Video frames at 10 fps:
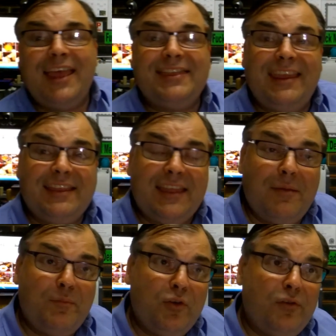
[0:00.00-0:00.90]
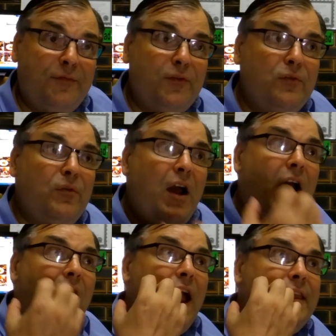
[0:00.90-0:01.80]
I think they're beautiful.
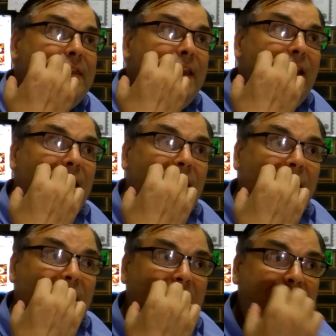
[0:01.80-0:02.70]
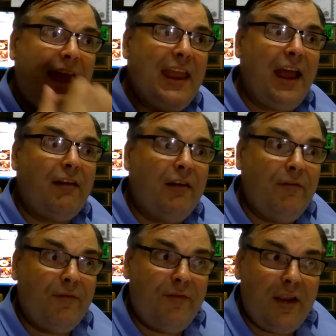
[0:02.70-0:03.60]
I think they are a
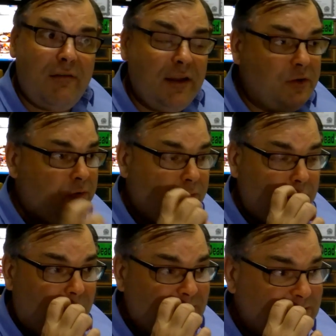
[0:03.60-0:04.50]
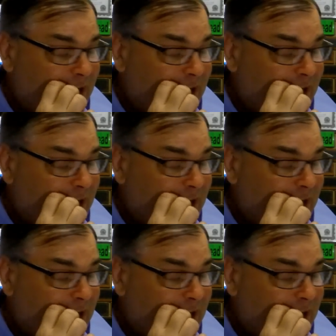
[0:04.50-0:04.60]
very cool watch.